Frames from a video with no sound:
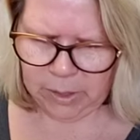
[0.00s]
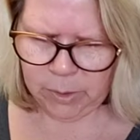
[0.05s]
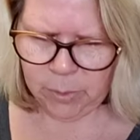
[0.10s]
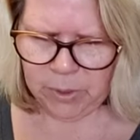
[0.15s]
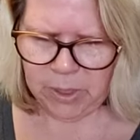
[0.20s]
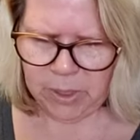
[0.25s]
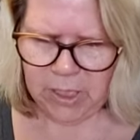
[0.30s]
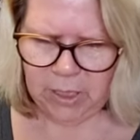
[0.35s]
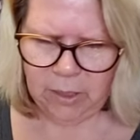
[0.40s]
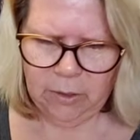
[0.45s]

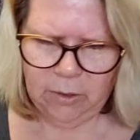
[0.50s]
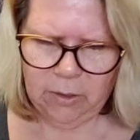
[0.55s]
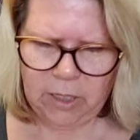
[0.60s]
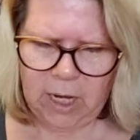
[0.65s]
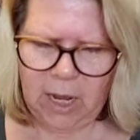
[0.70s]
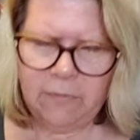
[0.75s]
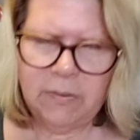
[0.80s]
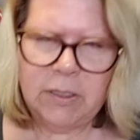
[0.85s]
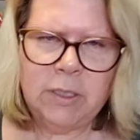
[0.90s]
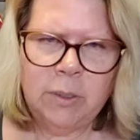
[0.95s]
particular
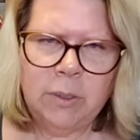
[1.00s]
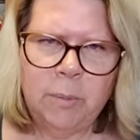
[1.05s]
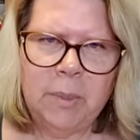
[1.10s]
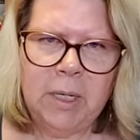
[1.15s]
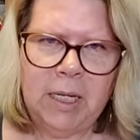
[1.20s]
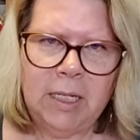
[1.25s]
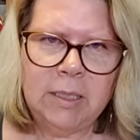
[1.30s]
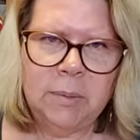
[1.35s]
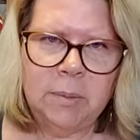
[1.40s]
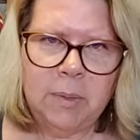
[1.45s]
knife, I told my
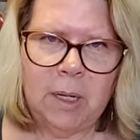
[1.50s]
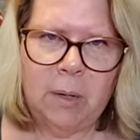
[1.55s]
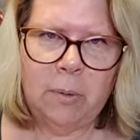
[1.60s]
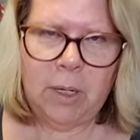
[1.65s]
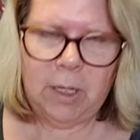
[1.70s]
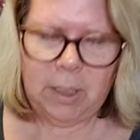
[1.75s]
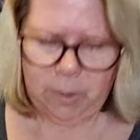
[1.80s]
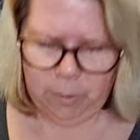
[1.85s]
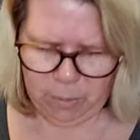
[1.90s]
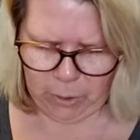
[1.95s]
husband I
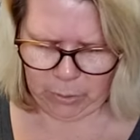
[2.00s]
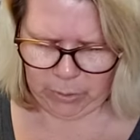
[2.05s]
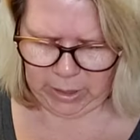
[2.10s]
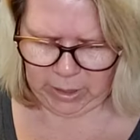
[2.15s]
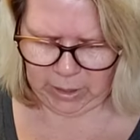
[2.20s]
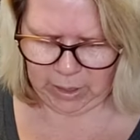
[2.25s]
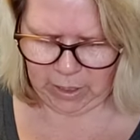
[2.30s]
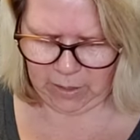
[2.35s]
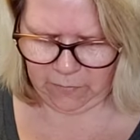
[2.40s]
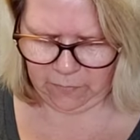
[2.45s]
wanted a bony
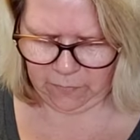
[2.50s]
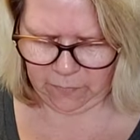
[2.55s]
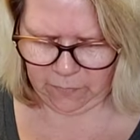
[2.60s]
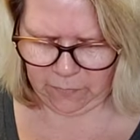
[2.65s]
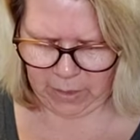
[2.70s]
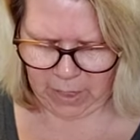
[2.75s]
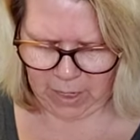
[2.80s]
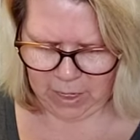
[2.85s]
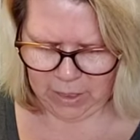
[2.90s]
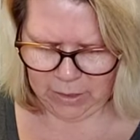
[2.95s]
knife,
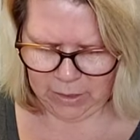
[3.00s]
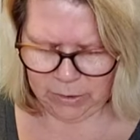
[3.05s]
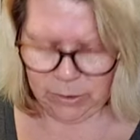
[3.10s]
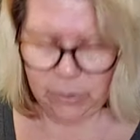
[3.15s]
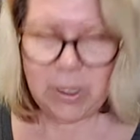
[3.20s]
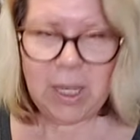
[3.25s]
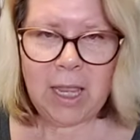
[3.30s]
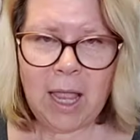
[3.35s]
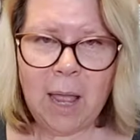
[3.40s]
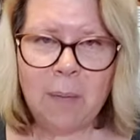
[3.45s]
so
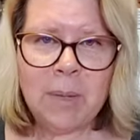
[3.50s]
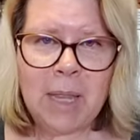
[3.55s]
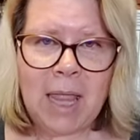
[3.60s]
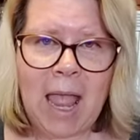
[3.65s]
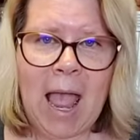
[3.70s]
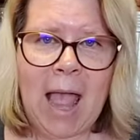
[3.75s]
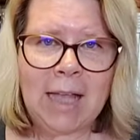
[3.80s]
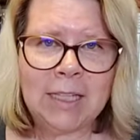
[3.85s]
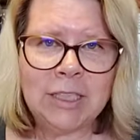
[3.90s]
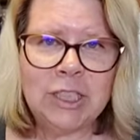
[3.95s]
he got me
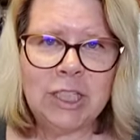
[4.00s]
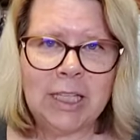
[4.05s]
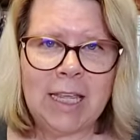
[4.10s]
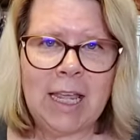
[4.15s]
actually